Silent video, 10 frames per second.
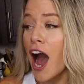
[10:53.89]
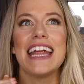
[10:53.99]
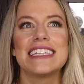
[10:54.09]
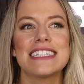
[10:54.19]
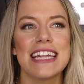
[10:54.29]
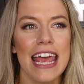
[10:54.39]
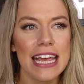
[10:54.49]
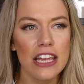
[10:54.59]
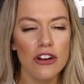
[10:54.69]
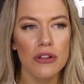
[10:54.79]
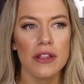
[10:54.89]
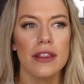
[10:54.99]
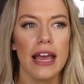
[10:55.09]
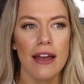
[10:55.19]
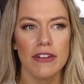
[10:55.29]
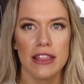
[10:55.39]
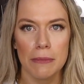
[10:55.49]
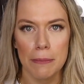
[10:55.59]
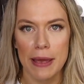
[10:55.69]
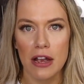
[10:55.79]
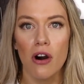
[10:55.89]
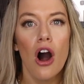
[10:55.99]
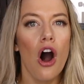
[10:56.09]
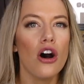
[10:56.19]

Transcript: It's tangier than the everything but bagel.